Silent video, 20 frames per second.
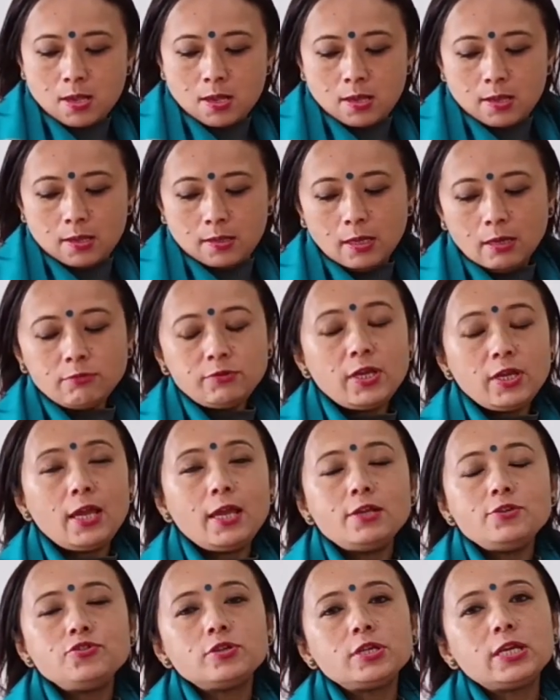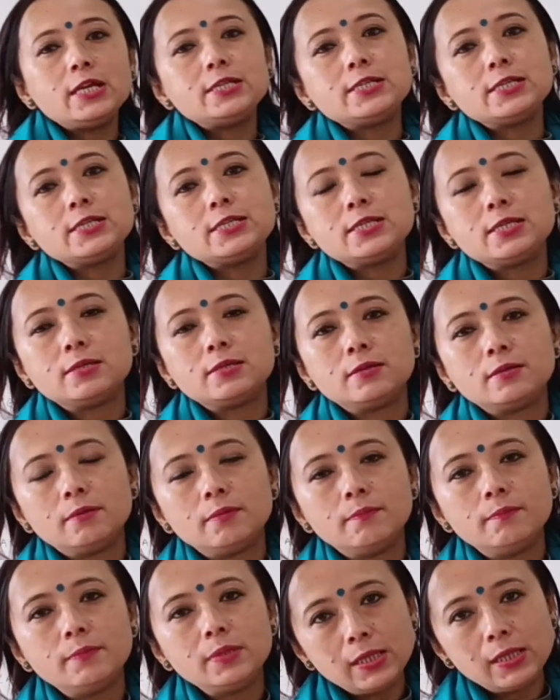Now, the educated
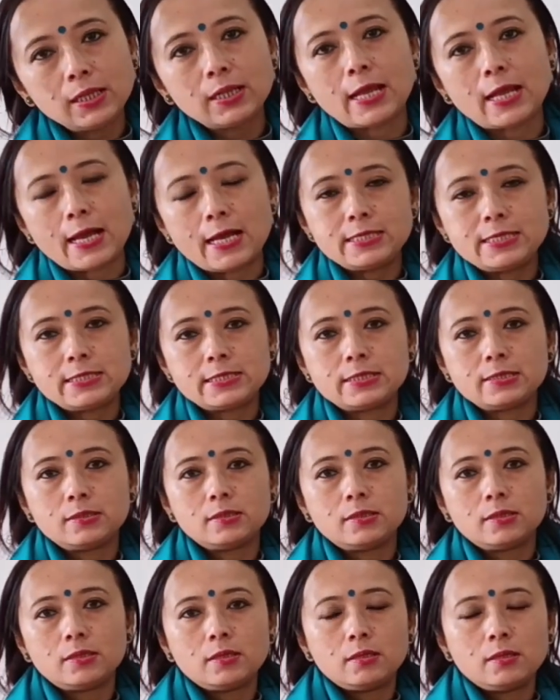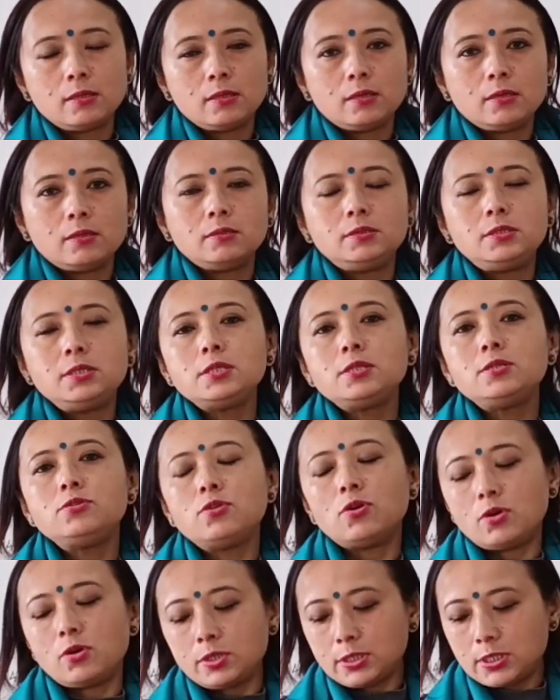middle class did
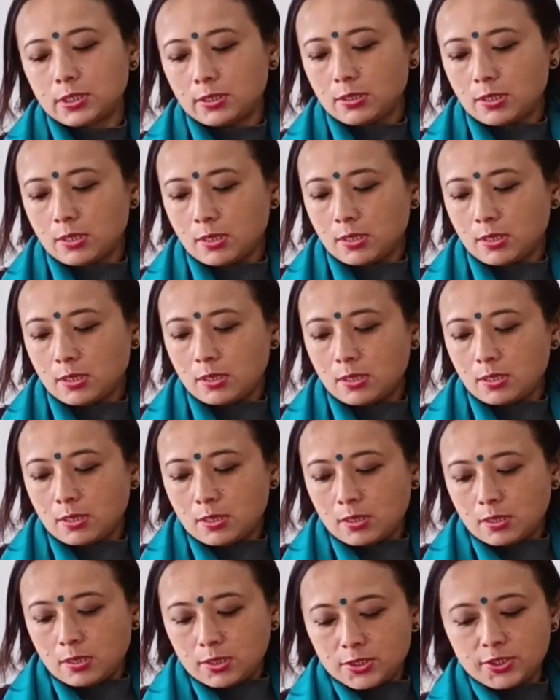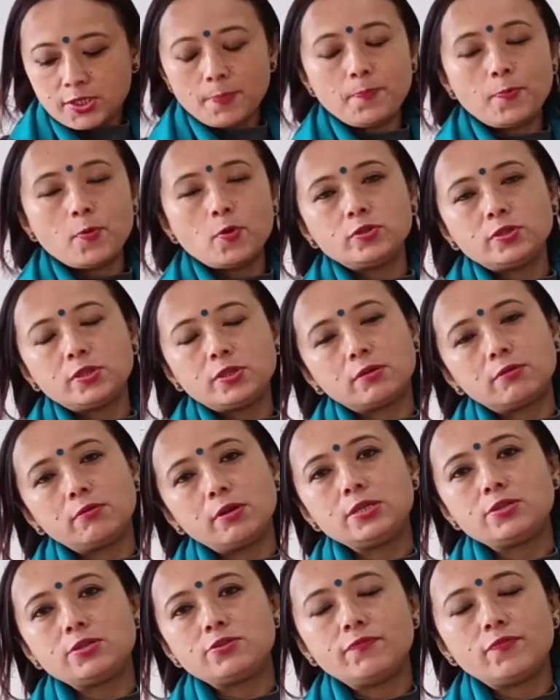not support the
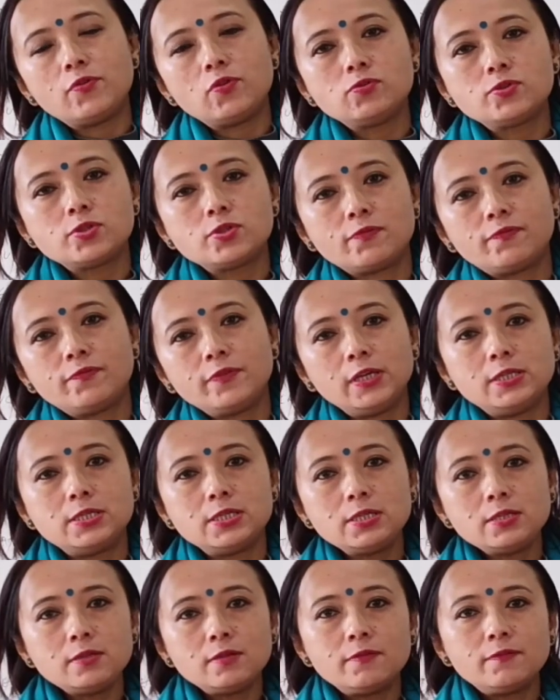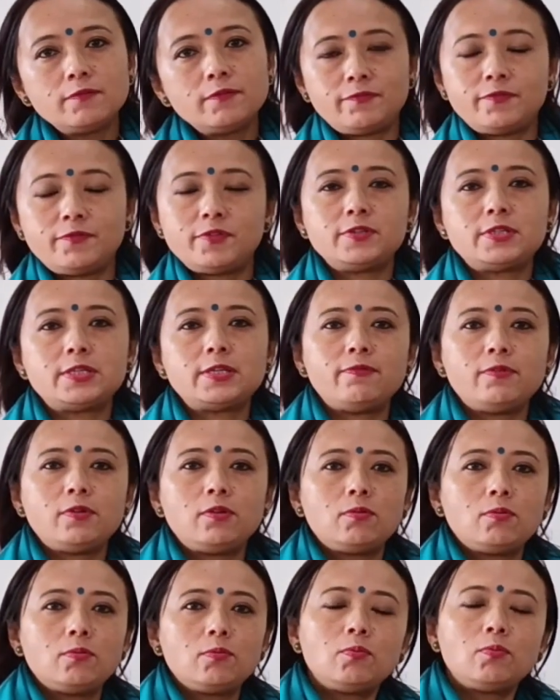Great Revolt of 1857.
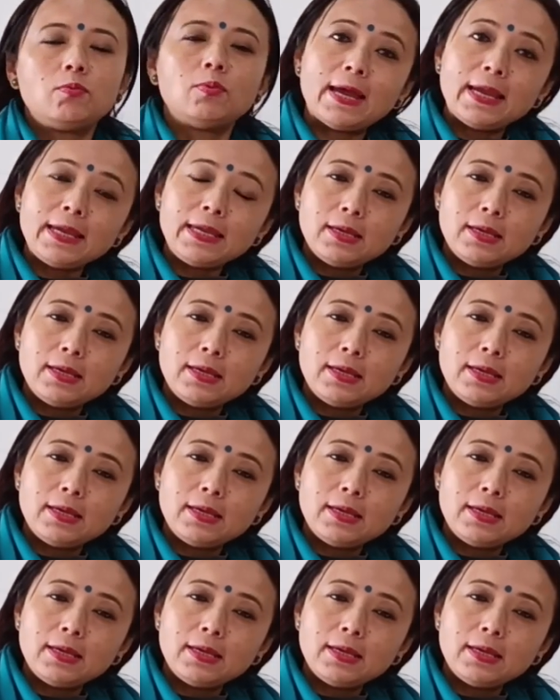Why?